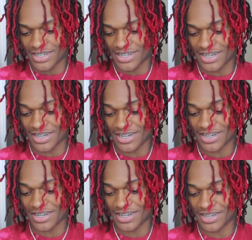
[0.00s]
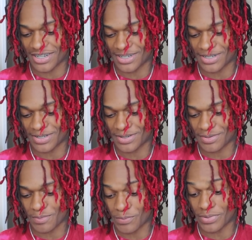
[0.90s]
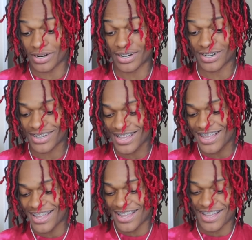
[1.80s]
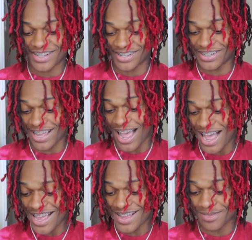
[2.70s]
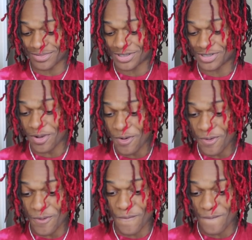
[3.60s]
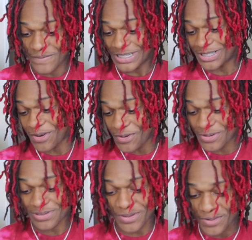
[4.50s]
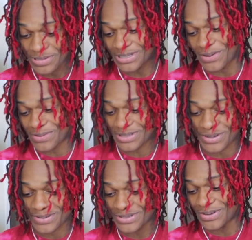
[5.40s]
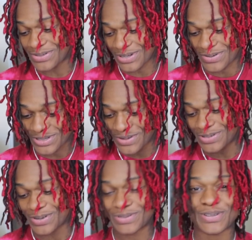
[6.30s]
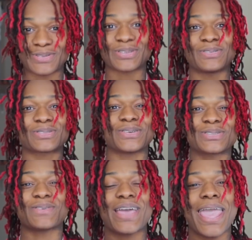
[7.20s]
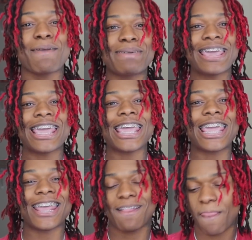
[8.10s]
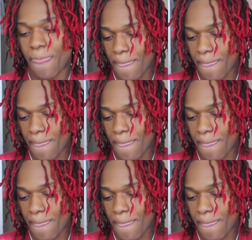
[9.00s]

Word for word: Bruh. I am so, so, so, so, so, so, so, so, so, so, so, so, so happy.